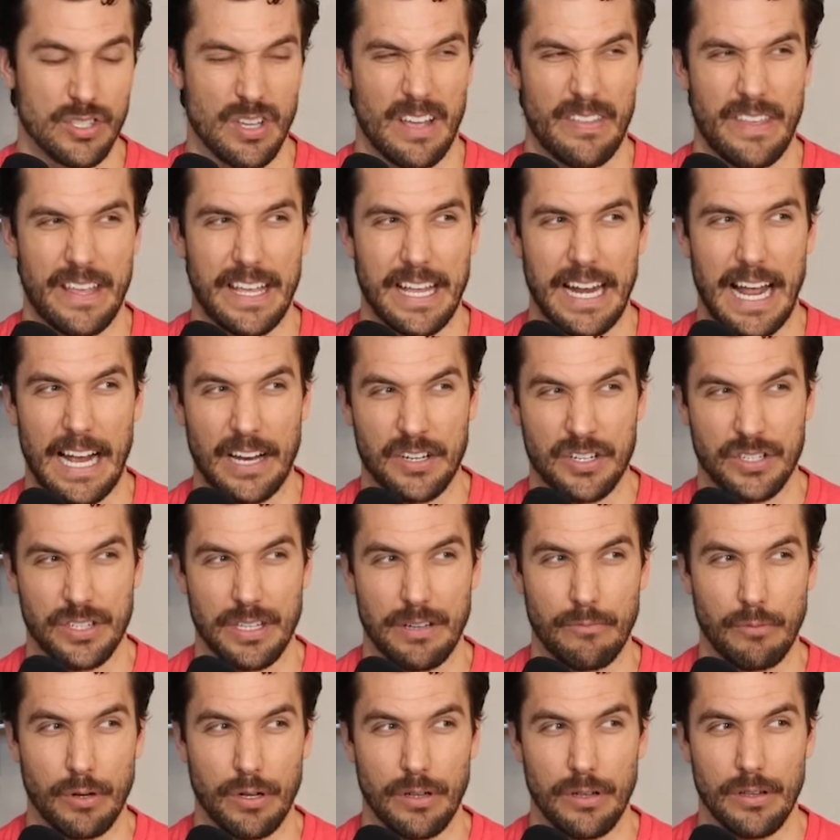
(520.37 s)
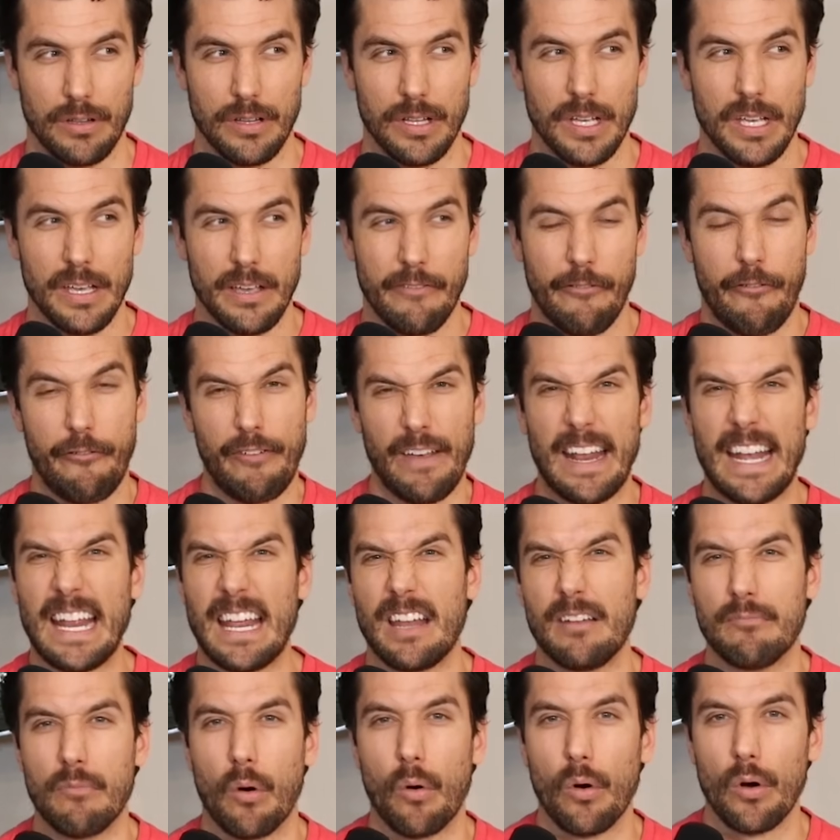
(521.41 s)
So I think it actually will fit
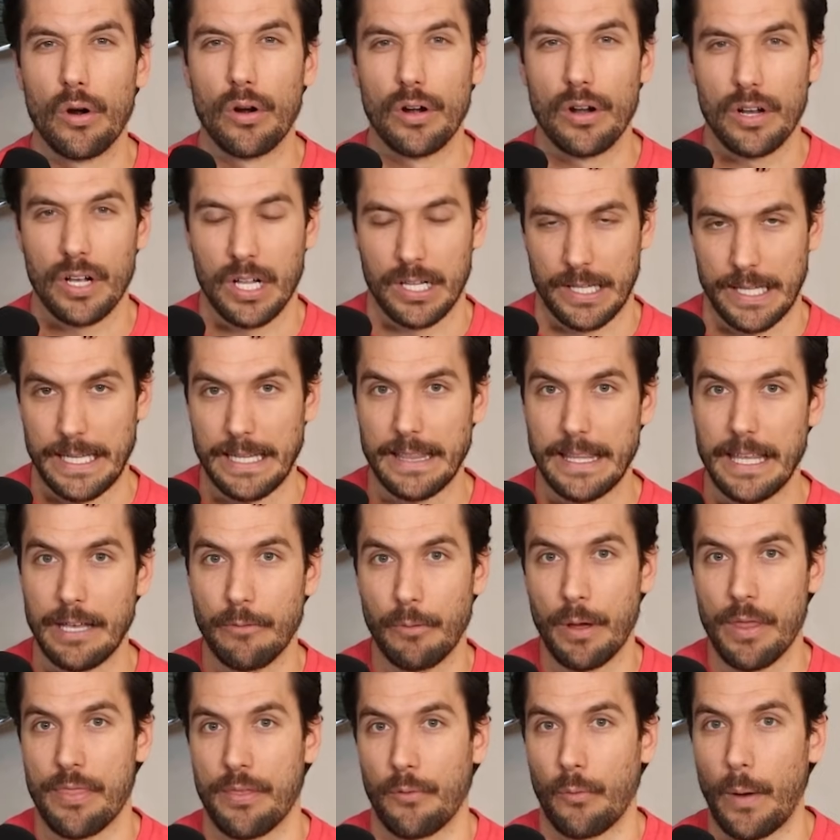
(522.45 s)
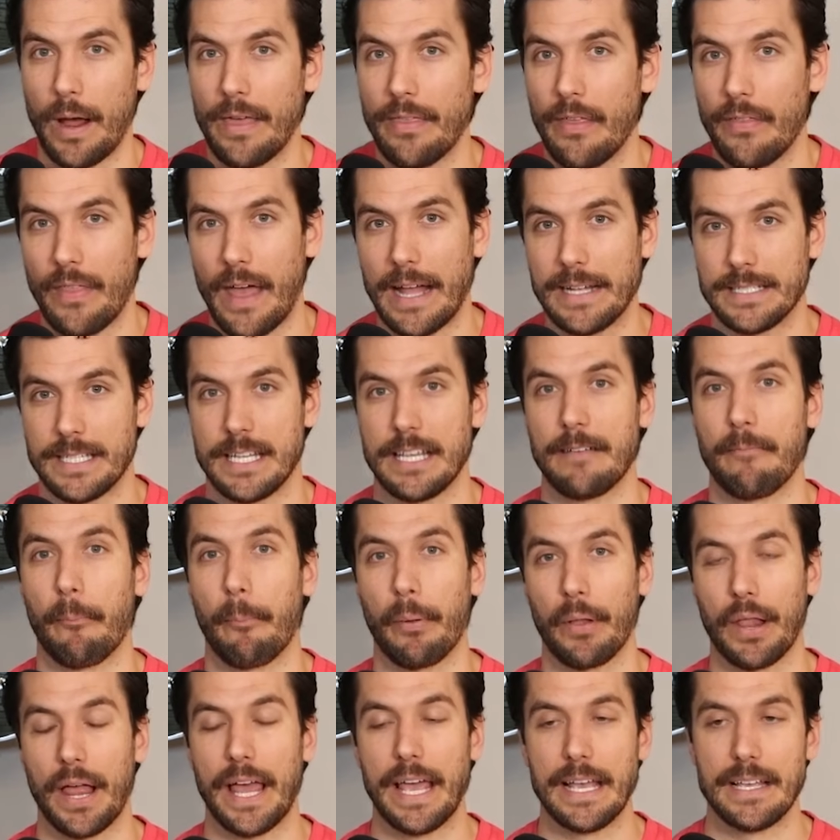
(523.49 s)
in more cleanly with the way that that team
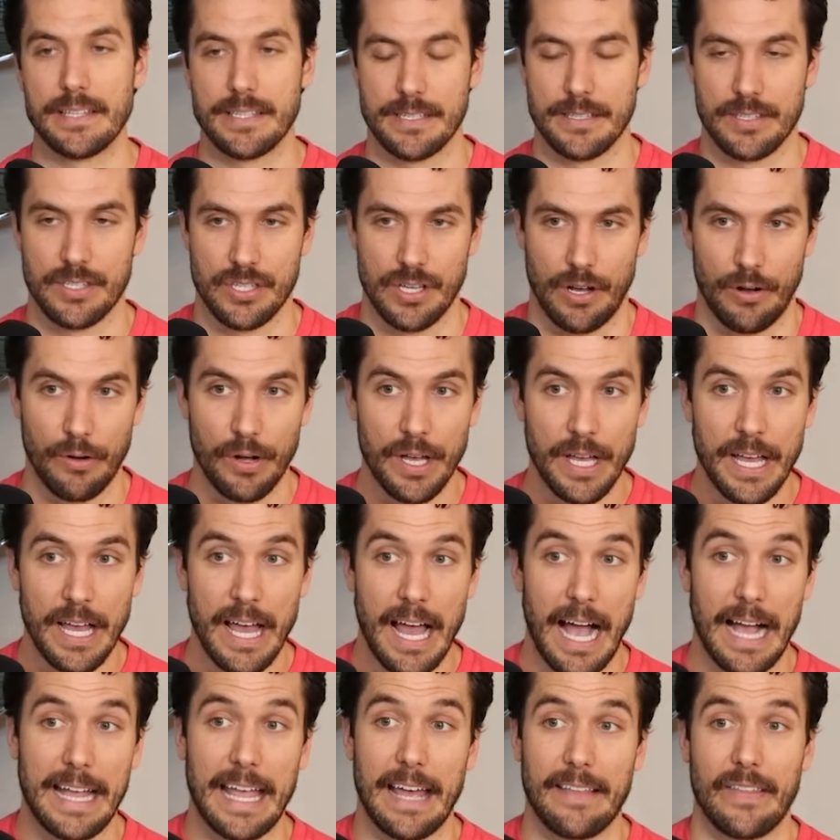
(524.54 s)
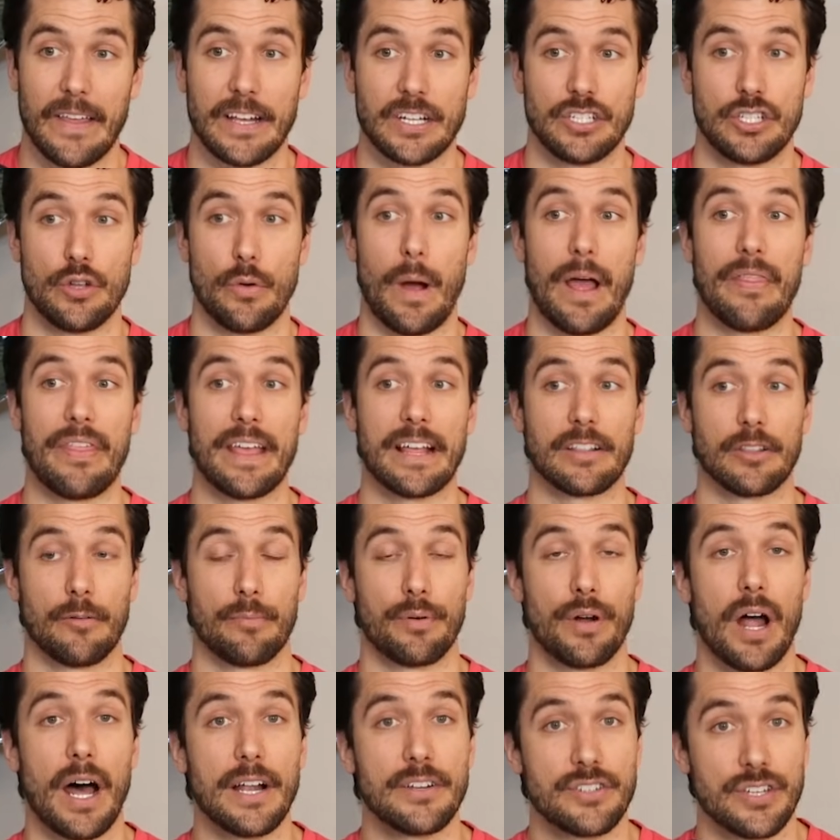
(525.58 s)
plays. And so again, like, do I think
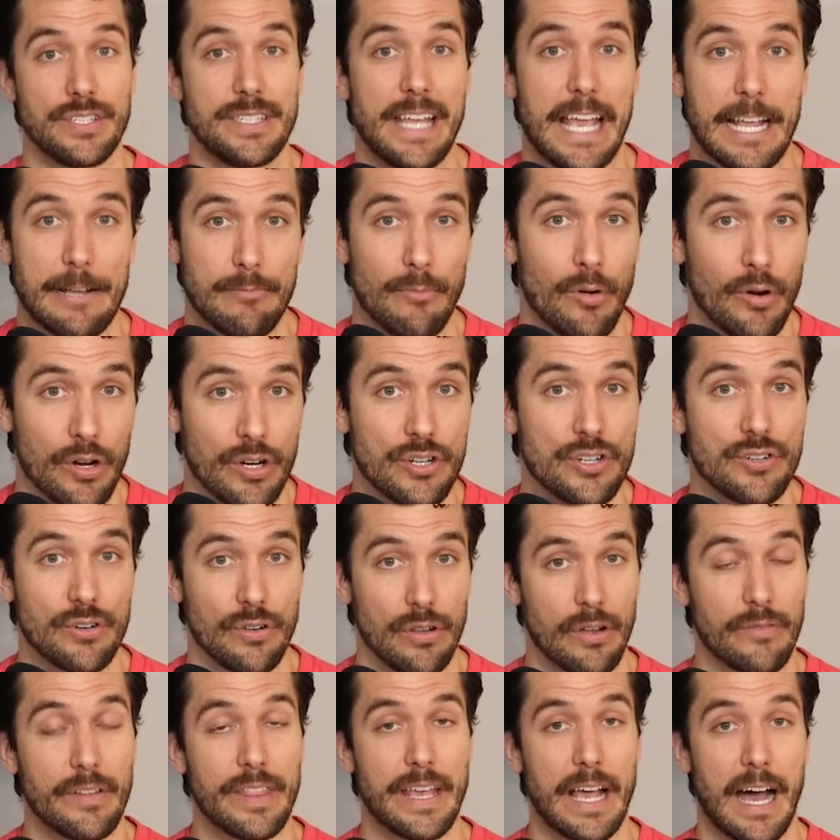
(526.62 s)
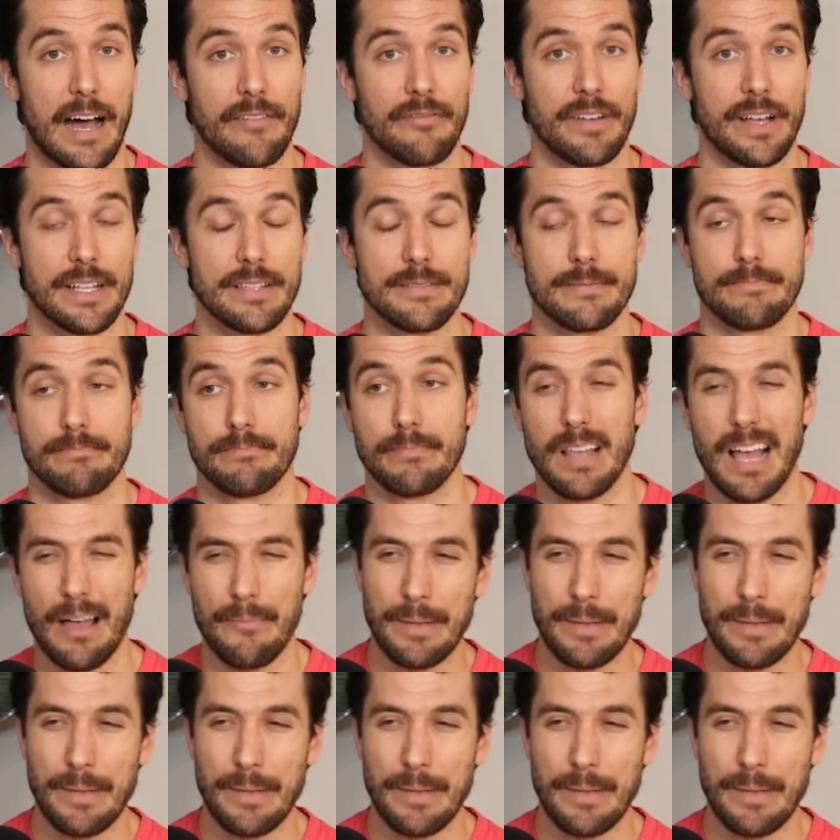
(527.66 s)
LeBron should take more control over the offense?